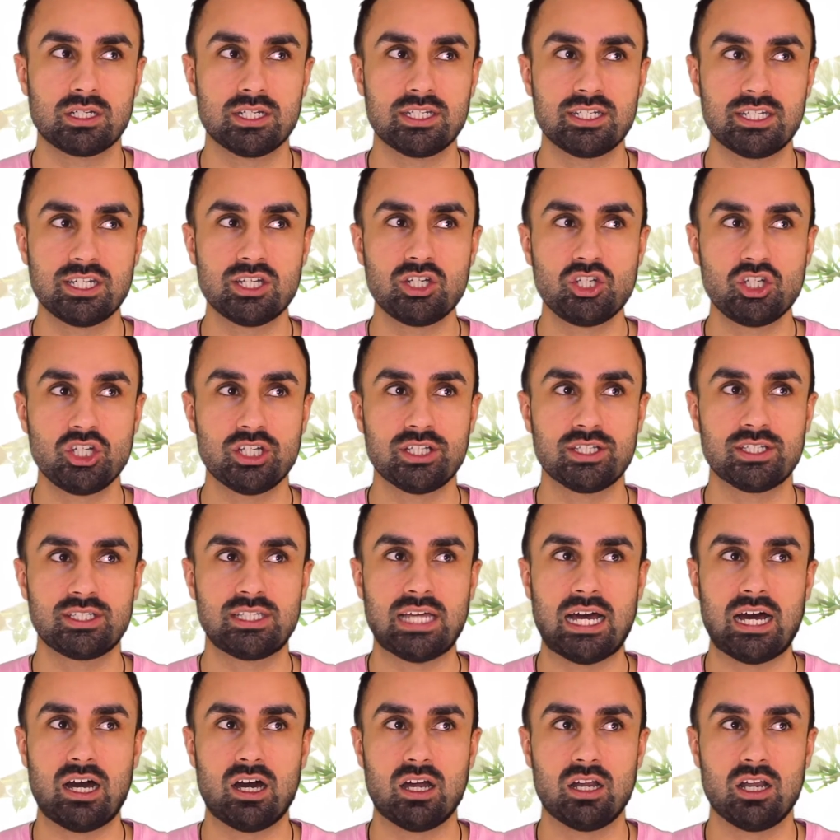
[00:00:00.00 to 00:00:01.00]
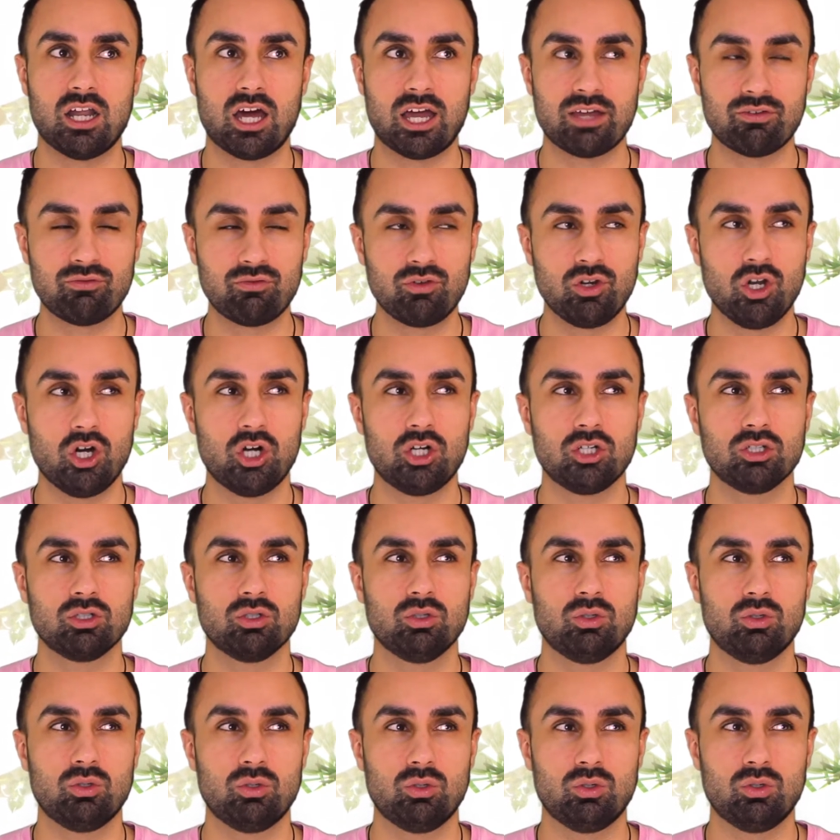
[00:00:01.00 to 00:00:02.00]
conditions that are
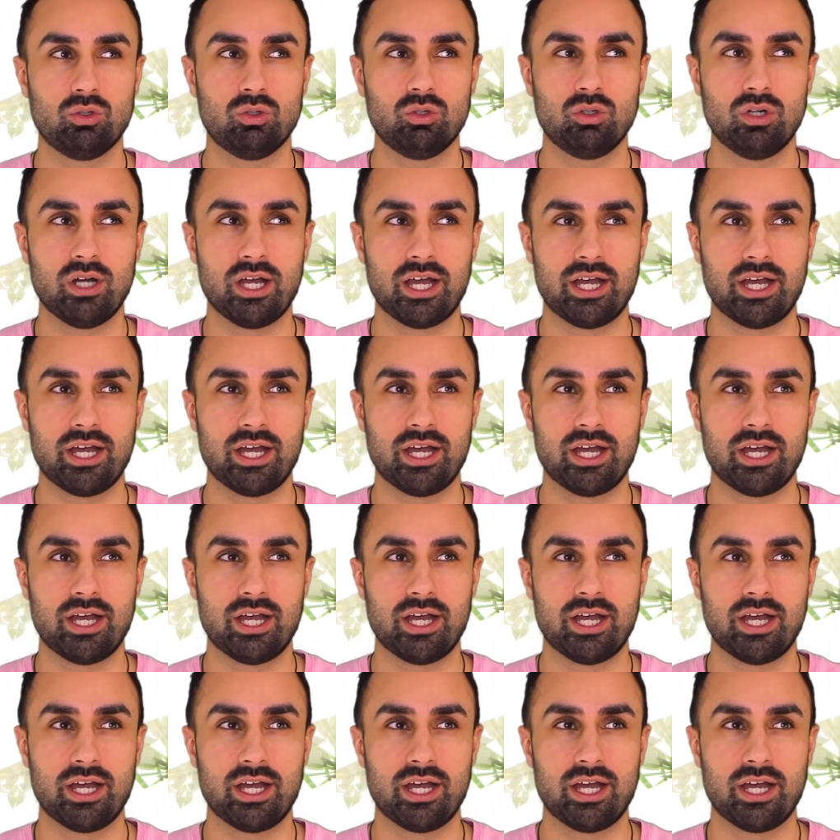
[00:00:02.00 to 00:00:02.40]
lifelong or